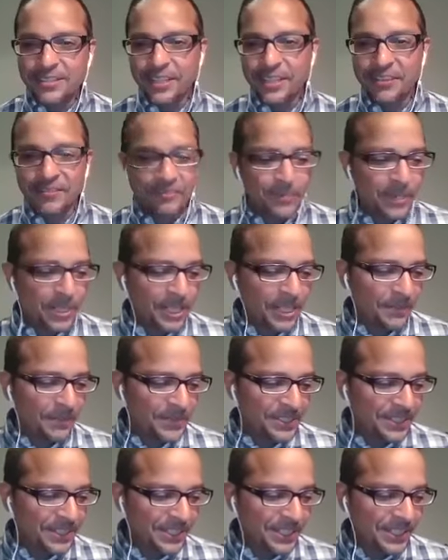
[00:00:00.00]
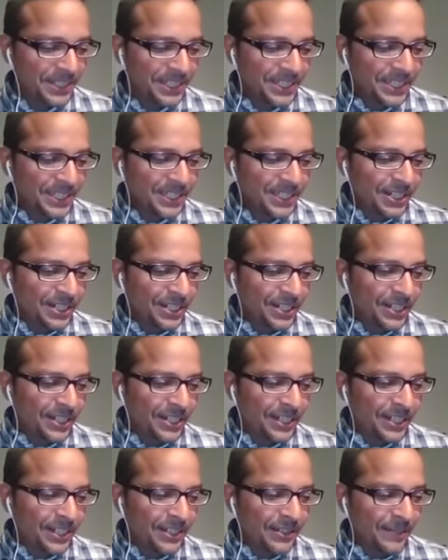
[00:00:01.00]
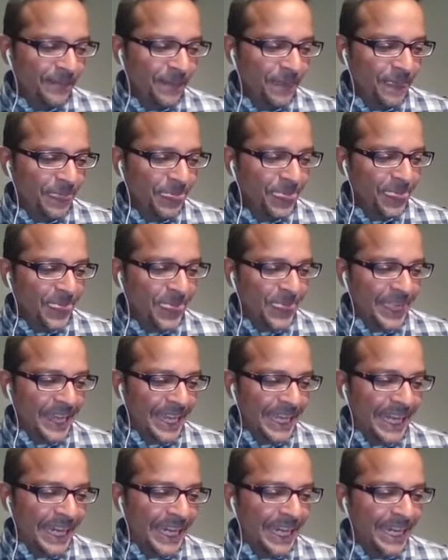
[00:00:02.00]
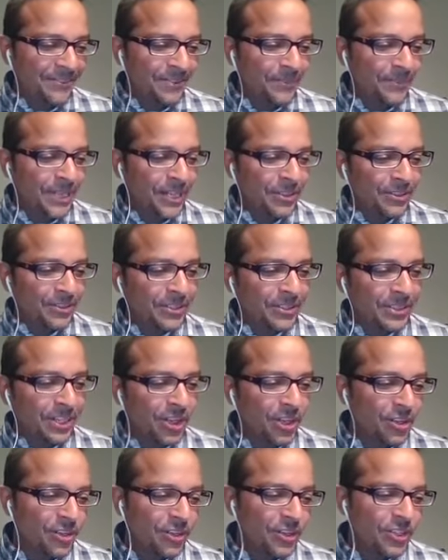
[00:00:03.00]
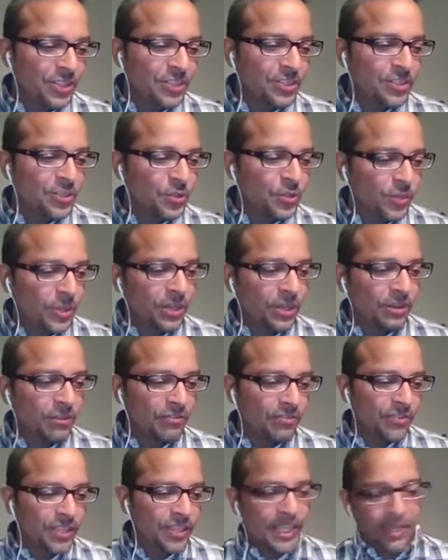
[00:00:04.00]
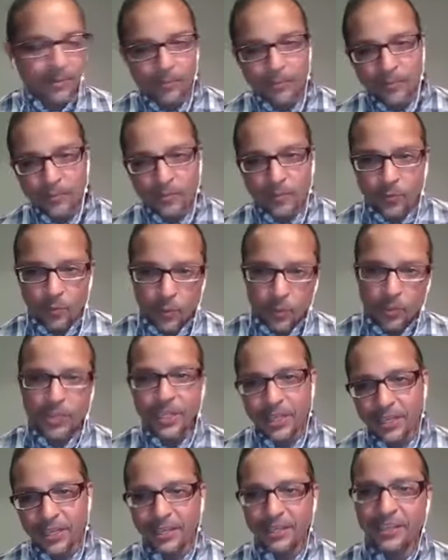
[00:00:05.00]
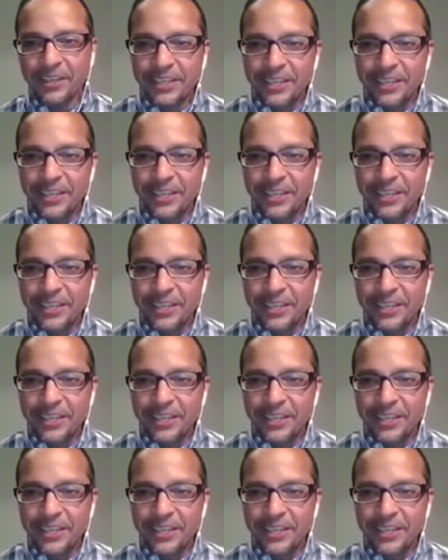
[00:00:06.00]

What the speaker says: that have bombed. And I have about 112 that I'm working on.